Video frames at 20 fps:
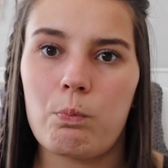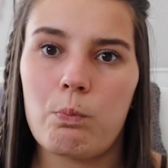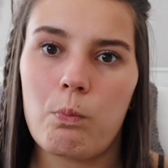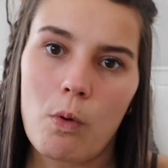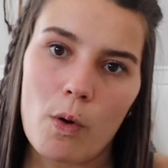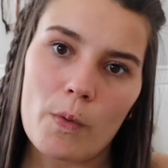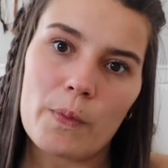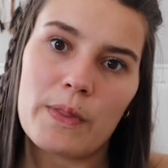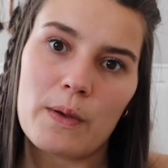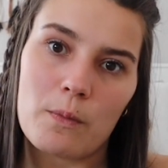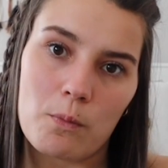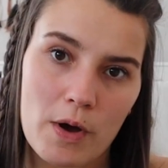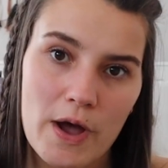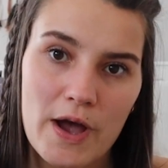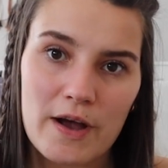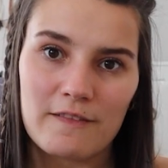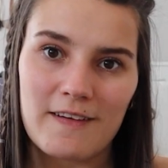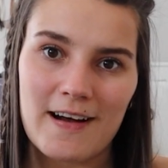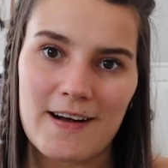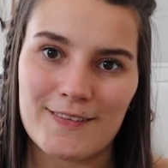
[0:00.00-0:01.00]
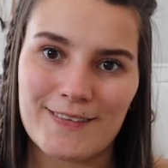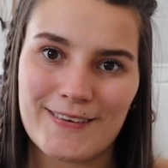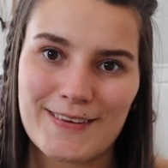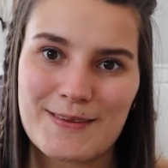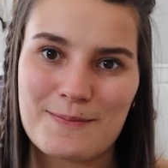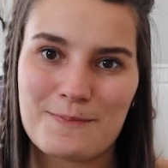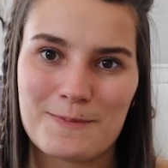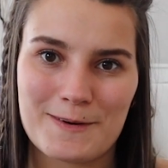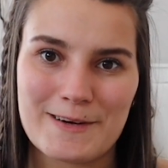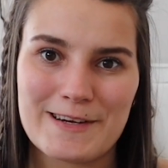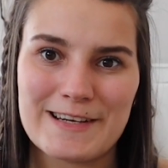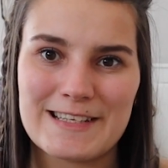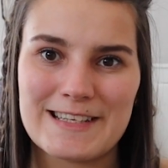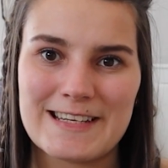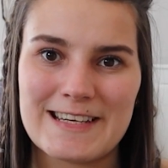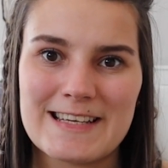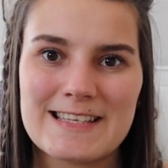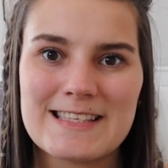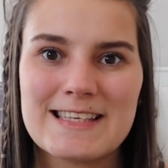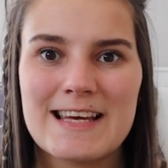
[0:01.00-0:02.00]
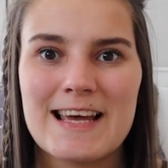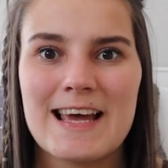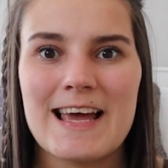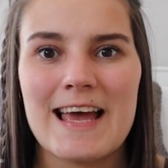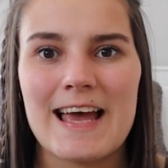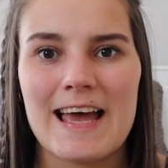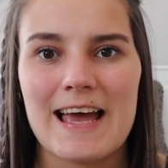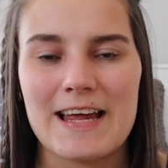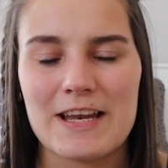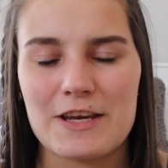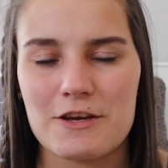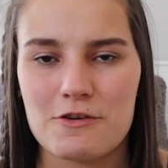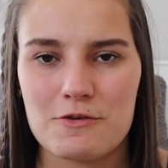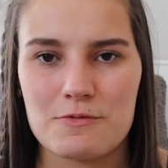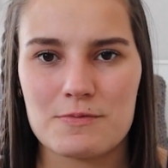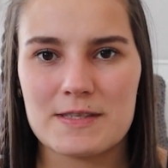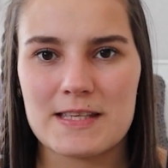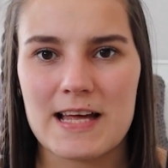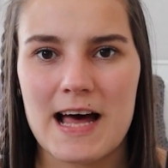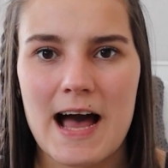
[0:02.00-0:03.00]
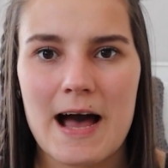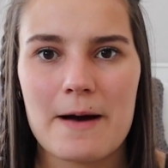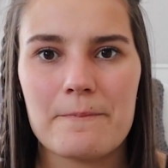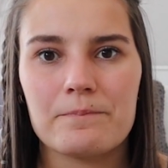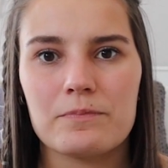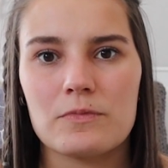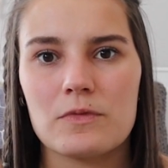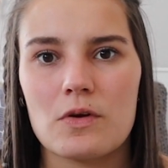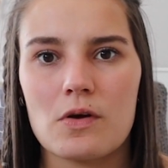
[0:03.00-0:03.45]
what they were on at the breeders and use that,